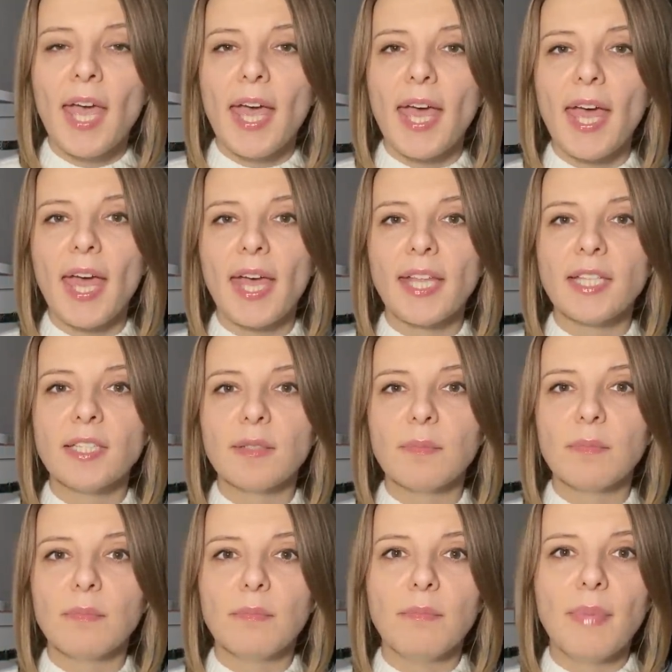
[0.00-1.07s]
And
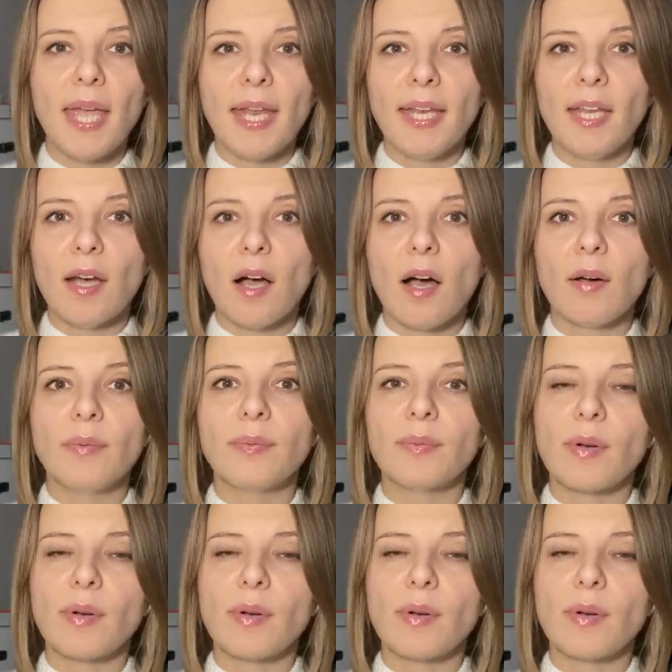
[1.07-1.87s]
many of